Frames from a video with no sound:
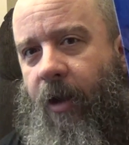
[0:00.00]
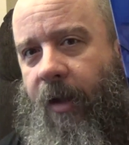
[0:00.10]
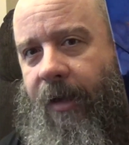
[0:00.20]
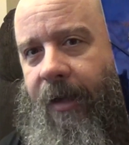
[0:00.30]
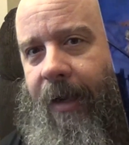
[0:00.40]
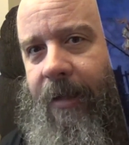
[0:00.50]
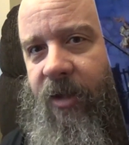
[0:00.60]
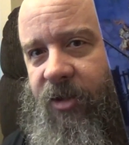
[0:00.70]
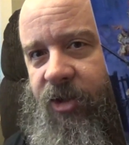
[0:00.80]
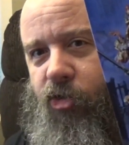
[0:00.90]
you're going to need
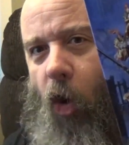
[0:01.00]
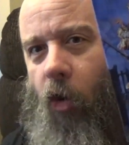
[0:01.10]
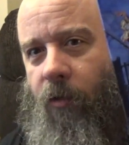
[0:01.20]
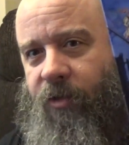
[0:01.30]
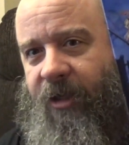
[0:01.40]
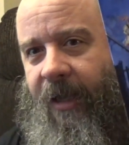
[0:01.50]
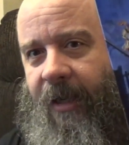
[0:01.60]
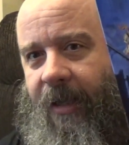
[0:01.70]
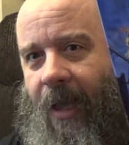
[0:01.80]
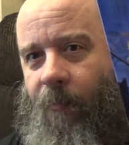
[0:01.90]
to start to get
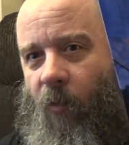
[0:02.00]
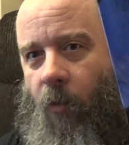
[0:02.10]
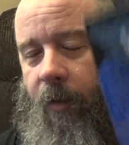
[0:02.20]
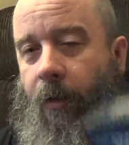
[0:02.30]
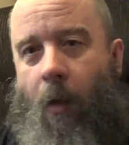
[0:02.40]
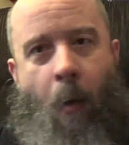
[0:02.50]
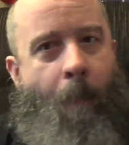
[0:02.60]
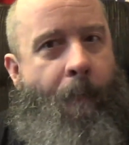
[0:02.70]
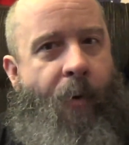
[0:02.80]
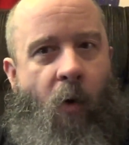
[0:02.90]
a game rolling.
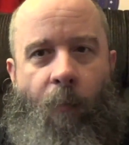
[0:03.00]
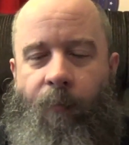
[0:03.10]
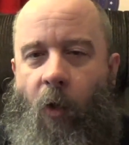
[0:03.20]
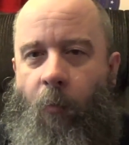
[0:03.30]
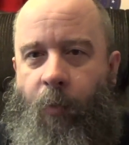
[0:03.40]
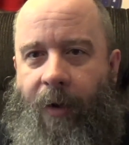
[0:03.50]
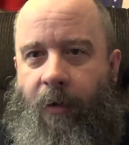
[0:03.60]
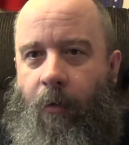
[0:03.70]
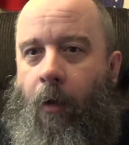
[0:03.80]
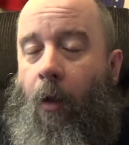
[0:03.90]
Boom, no
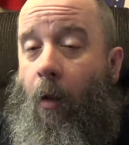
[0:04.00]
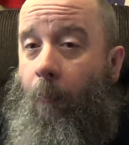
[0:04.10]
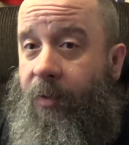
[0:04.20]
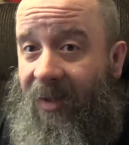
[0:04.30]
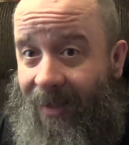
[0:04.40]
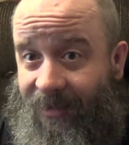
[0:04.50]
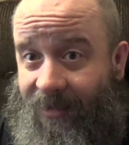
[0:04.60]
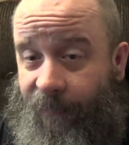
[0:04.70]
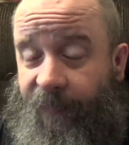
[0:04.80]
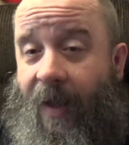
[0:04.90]
brainer.
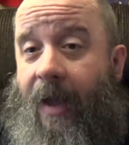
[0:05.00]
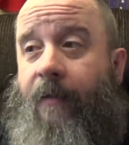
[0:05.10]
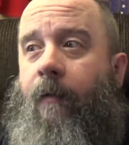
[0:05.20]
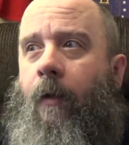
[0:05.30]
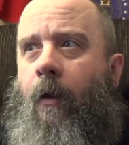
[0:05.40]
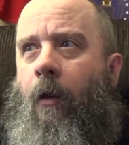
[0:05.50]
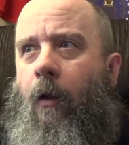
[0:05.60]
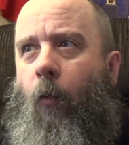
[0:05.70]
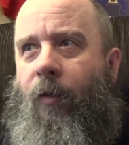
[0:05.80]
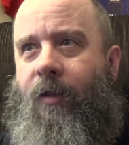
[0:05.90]
Plus the fact,
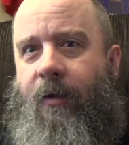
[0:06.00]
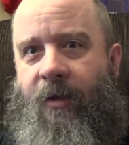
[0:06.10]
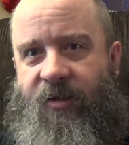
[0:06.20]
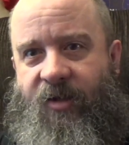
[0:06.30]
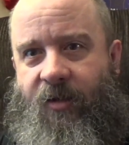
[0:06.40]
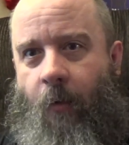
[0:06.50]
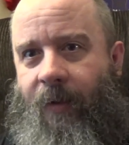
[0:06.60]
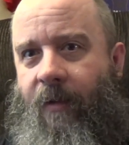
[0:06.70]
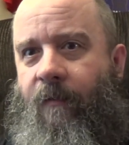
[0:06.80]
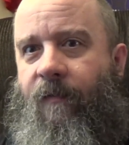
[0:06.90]
with the
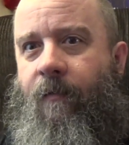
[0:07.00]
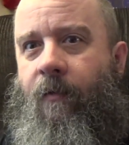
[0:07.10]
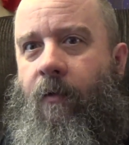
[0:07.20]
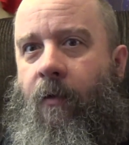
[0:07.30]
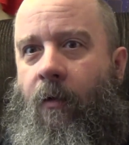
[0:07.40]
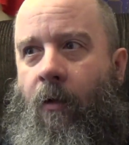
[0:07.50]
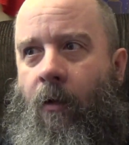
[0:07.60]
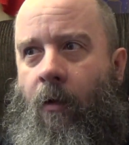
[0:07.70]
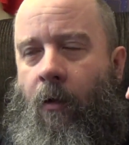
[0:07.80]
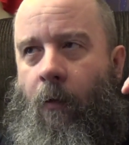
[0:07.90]
Custodes,
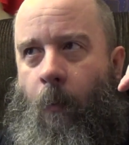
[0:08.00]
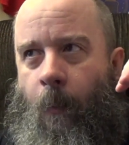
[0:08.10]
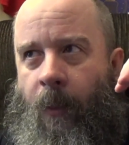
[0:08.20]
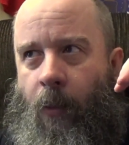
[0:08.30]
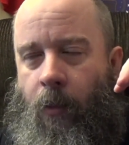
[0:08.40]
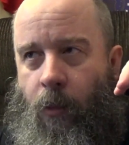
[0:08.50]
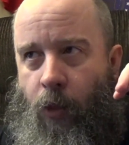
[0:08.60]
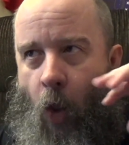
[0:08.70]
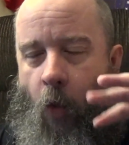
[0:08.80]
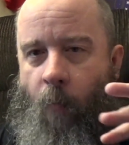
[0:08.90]

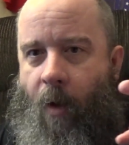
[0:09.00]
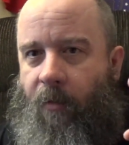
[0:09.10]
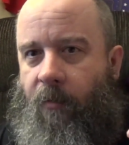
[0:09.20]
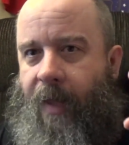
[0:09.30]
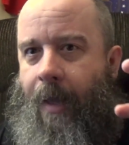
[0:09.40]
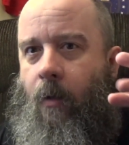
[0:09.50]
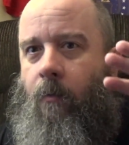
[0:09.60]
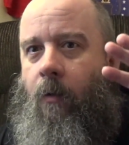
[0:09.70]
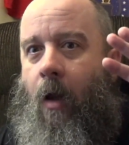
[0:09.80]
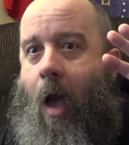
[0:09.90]
low model
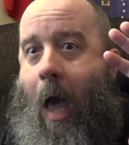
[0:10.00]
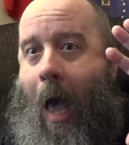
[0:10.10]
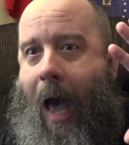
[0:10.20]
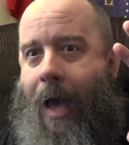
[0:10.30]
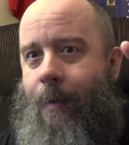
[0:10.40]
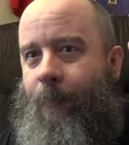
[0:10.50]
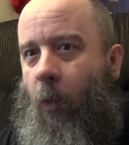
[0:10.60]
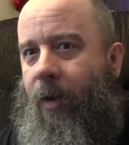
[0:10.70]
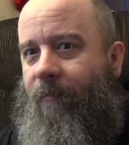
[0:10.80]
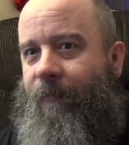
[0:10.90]
count, high
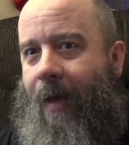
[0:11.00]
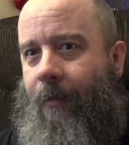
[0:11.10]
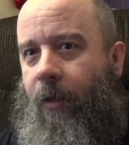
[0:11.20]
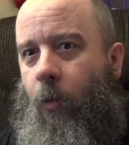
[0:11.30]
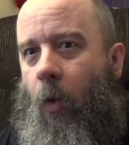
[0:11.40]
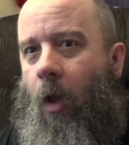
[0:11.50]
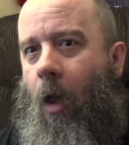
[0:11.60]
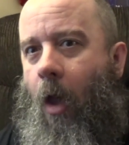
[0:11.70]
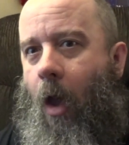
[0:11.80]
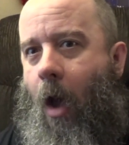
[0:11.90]
point value.
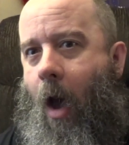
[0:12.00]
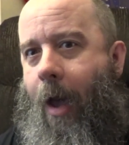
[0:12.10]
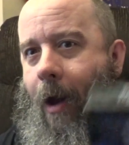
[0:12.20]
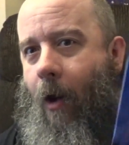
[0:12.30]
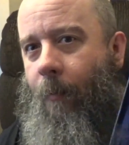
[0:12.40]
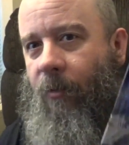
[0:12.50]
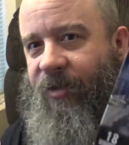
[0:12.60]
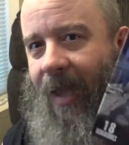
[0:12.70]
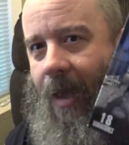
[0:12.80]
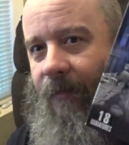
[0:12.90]
I
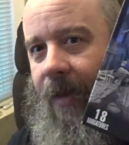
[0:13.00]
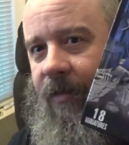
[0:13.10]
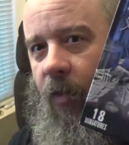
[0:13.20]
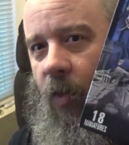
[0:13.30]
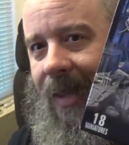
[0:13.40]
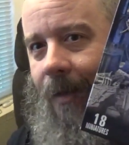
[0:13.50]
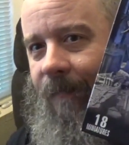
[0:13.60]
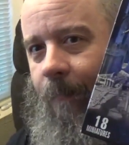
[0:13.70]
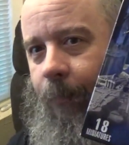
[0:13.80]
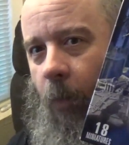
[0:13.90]
almost have a
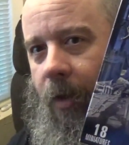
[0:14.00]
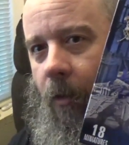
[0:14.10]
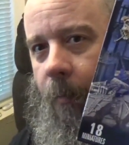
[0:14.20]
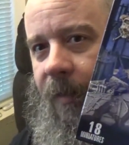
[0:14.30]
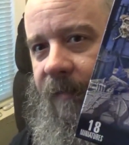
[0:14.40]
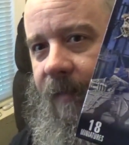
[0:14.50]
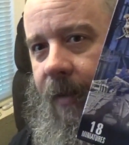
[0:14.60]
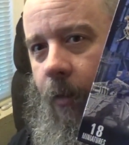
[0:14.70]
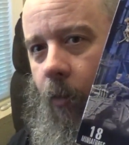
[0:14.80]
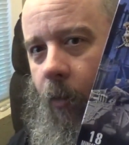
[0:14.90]
2,000 point army
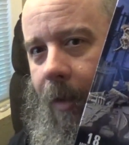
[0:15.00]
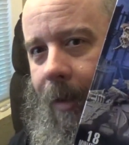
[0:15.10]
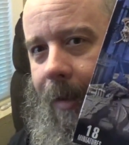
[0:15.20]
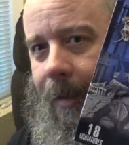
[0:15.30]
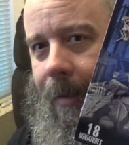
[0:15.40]
sitting right